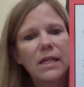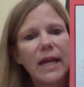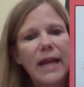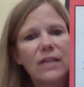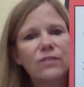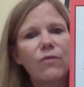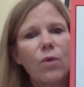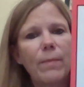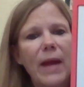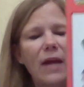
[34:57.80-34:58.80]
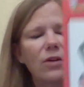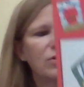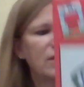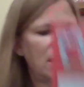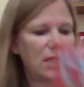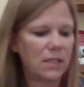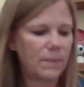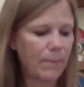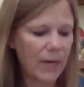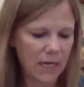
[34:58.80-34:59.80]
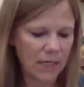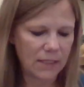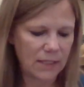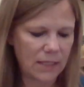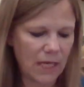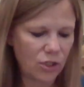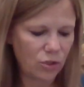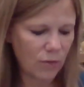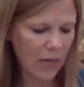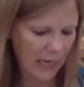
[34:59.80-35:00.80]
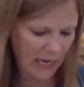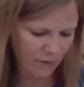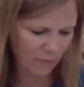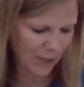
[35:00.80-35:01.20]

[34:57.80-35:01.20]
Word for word: It has four patterns in it, but they do not have